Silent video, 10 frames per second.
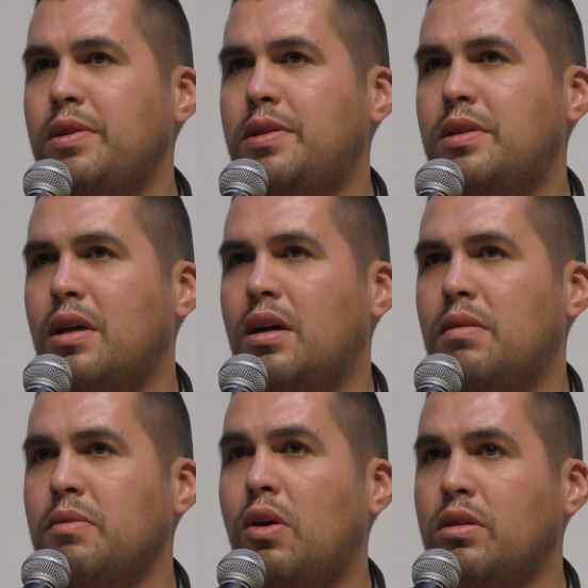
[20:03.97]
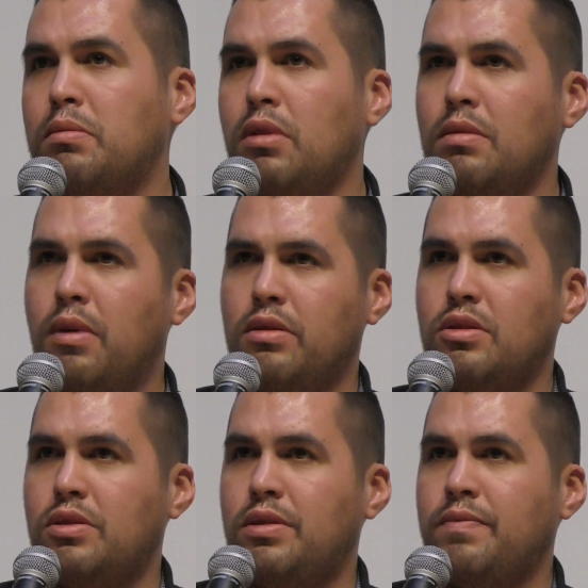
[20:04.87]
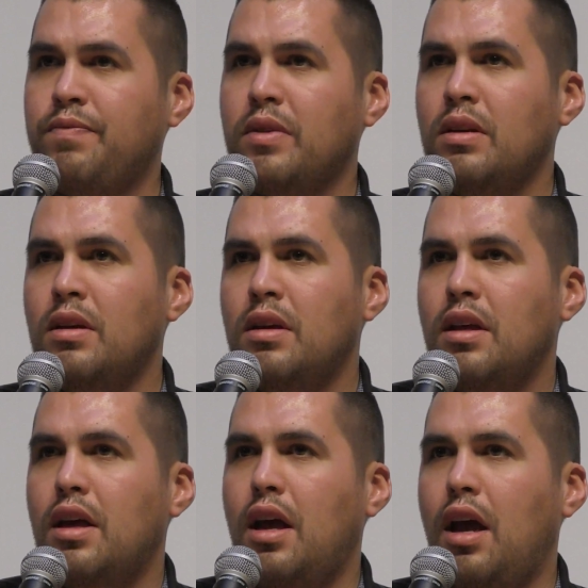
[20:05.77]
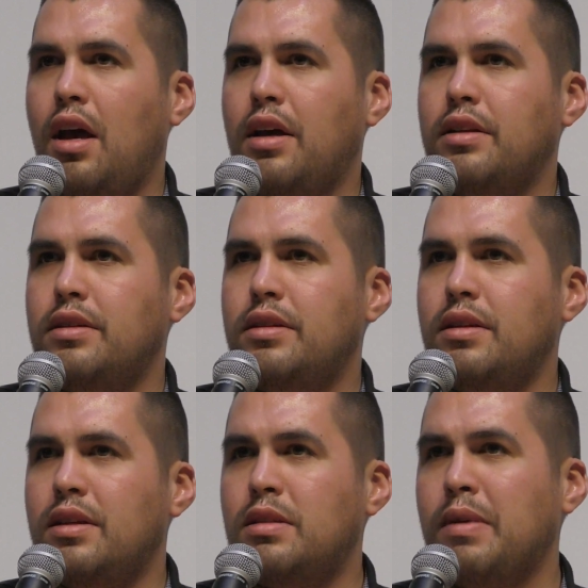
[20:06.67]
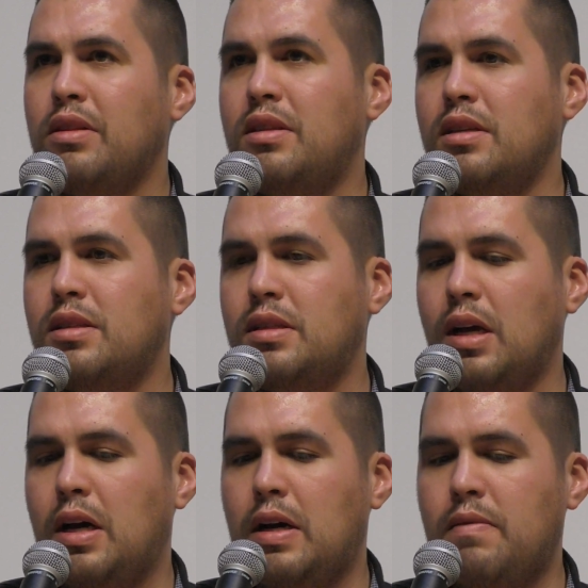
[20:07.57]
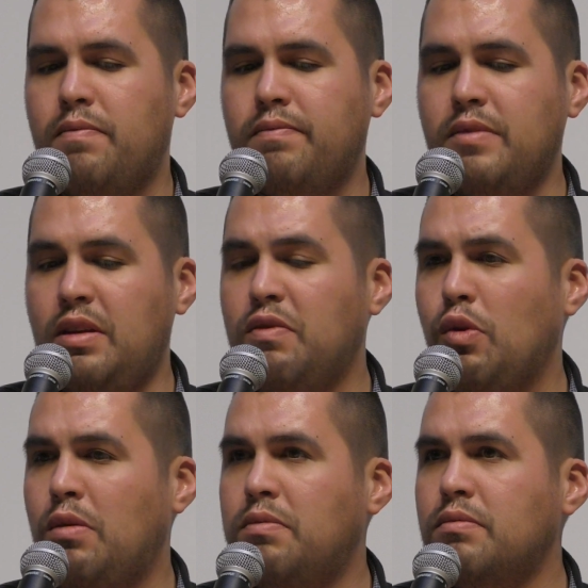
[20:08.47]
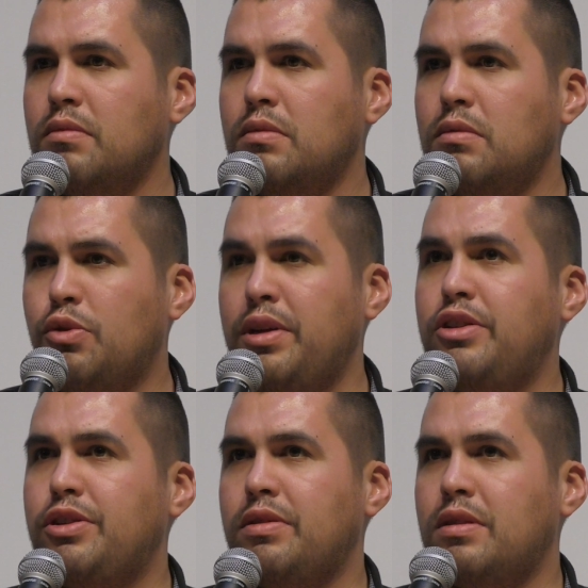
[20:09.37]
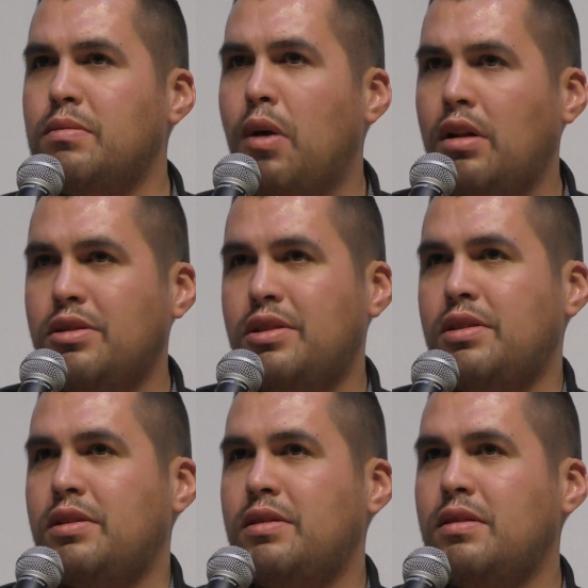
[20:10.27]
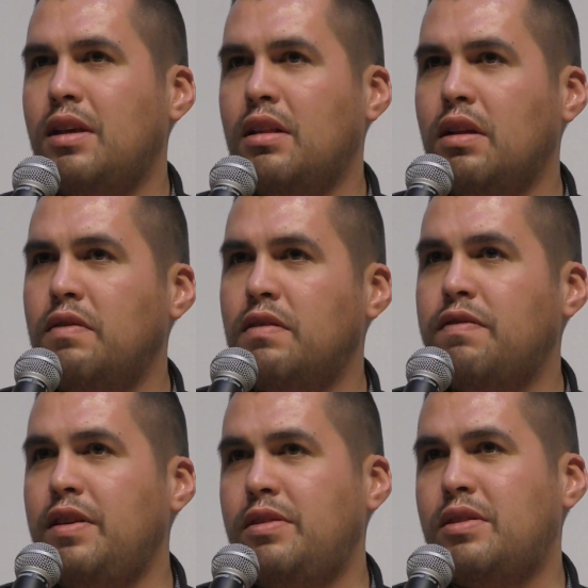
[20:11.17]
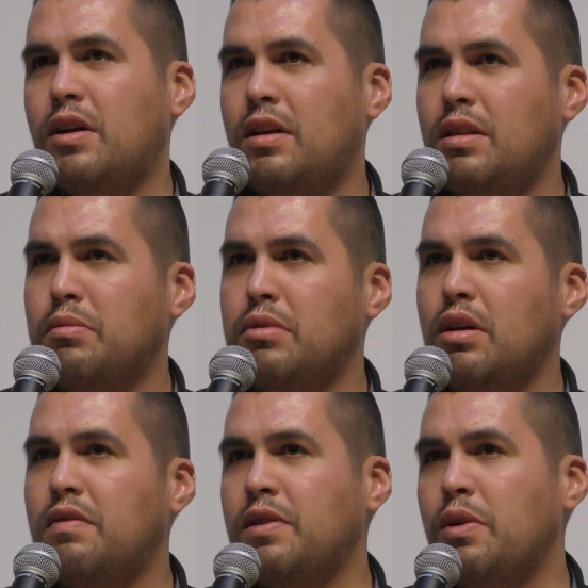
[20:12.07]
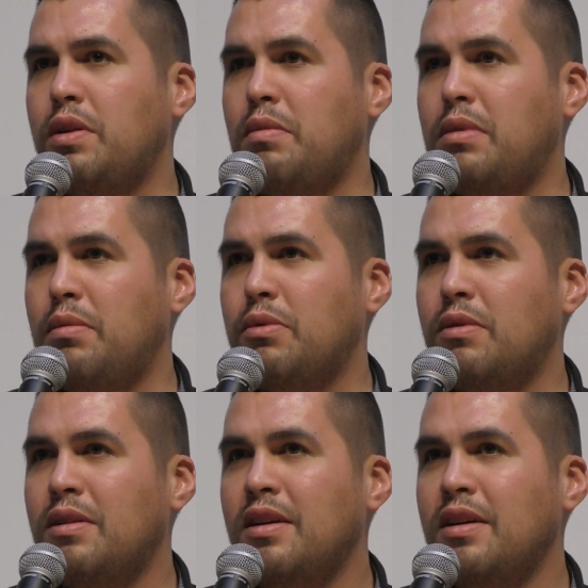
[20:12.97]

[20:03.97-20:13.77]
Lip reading: It's called The Blood Monster. And it's about this evil creature, this monster that loved to feast on the blood of Ohlone people.